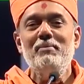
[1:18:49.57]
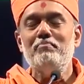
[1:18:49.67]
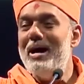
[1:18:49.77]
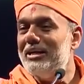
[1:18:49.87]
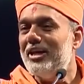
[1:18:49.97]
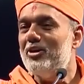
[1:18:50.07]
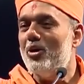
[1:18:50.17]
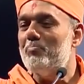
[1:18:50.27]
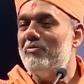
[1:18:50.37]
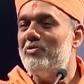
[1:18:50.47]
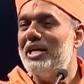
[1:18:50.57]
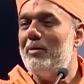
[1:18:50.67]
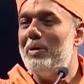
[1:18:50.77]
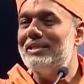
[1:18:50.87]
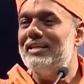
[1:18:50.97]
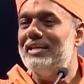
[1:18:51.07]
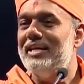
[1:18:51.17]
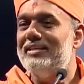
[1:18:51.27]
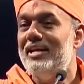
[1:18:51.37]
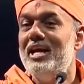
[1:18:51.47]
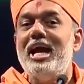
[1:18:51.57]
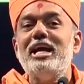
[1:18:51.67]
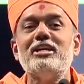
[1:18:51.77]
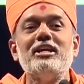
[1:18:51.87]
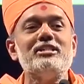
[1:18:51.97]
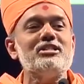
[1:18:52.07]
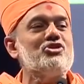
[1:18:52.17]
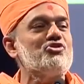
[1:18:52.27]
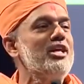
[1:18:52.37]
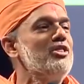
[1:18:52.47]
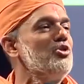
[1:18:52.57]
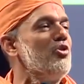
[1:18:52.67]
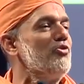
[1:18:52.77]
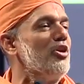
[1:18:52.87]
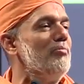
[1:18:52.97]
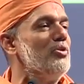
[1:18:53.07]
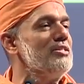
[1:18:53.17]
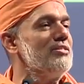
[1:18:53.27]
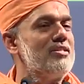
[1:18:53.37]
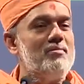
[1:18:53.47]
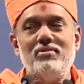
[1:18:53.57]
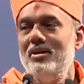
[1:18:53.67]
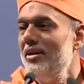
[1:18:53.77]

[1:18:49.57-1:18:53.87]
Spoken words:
better your buffer capacities, increase the strength of your immune system.